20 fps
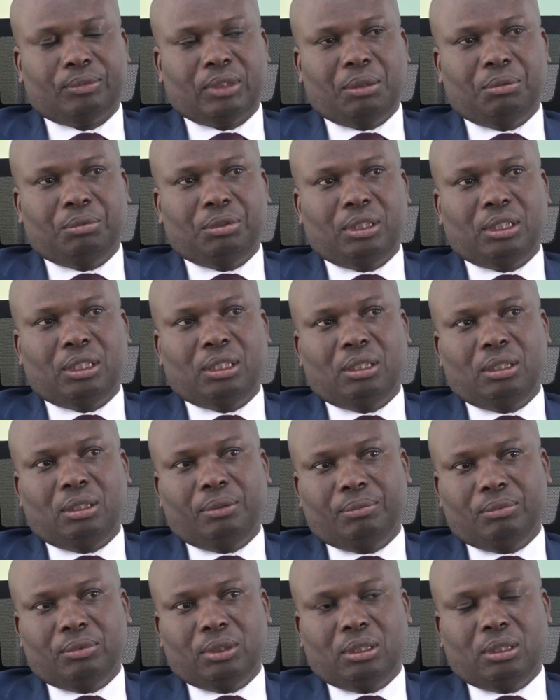
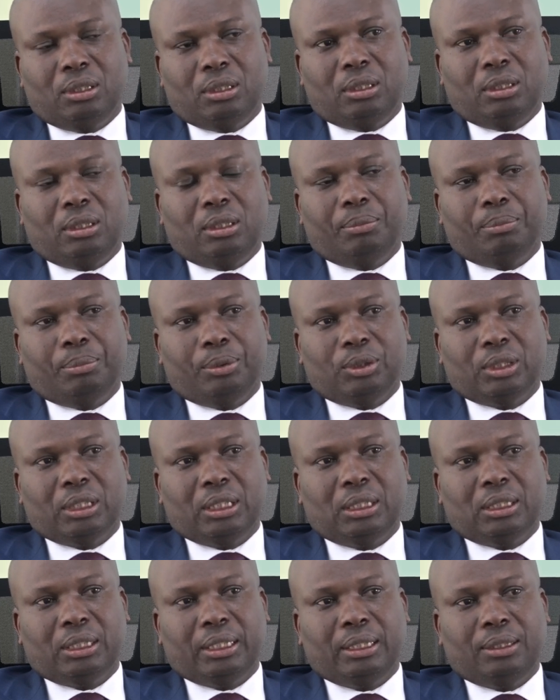very
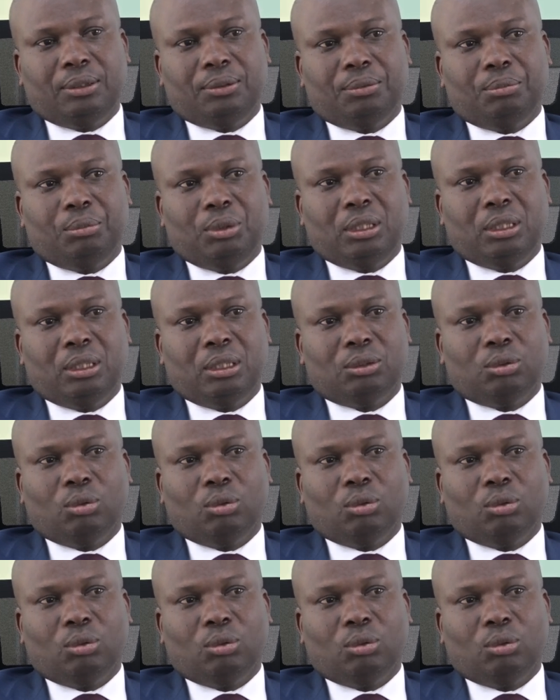important thing to me.